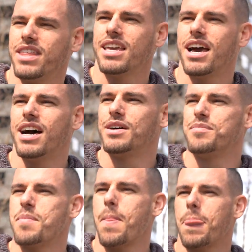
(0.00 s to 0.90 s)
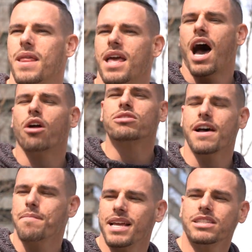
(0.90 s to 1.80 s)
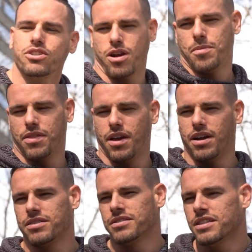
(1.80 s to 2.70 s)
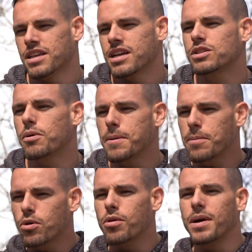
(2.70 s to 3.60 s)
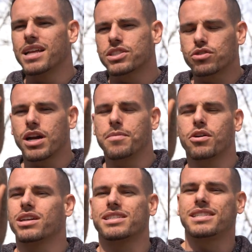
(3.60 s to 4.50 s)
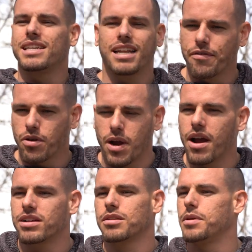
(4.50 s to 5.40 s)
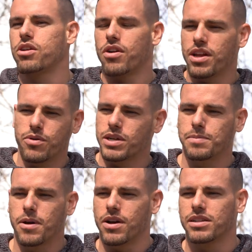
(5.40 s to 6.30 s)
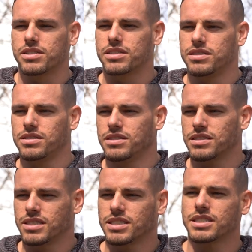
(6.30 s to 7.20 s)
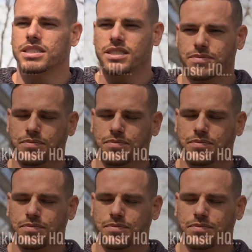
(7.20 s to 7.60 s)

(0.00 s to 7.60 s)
the. Um, I'll just have my Instagram on because when people go to my Instagram, they're gonna see it everywhere. It's gonna be yeah. a great you experience. So whatever's gonna draw attention